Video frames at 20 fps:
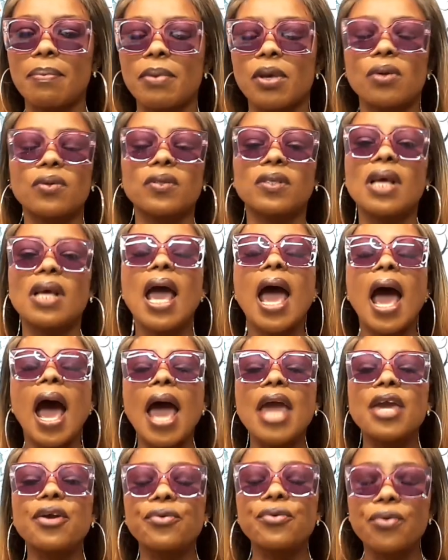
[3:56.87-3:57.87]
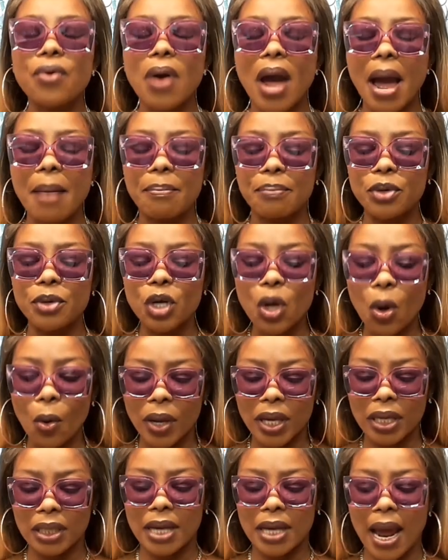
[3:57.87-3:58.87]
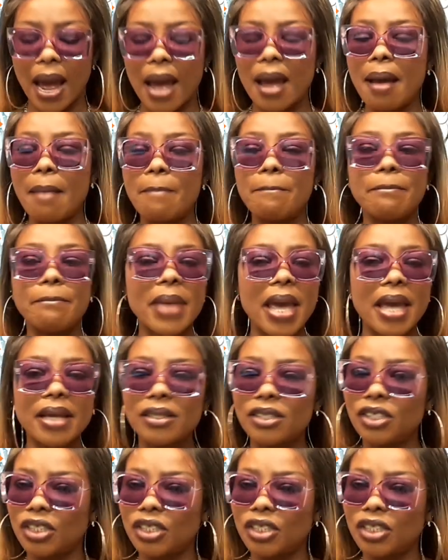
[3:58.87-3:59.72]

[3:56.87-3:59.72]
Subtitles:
because I grew up knowing that men